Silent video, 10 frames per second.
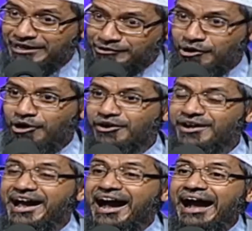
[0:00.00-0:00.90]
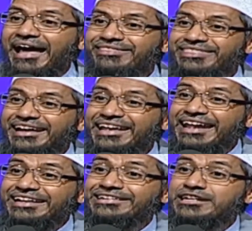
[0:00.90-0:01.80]
my talk, I said
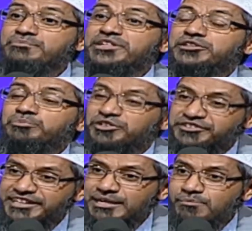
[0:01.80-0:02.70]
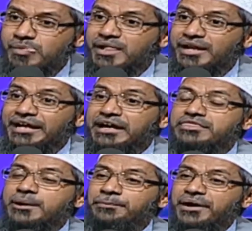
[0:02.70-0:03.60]
an extremist Muslim
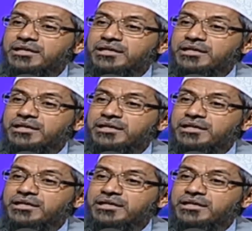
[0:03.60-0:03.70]
is a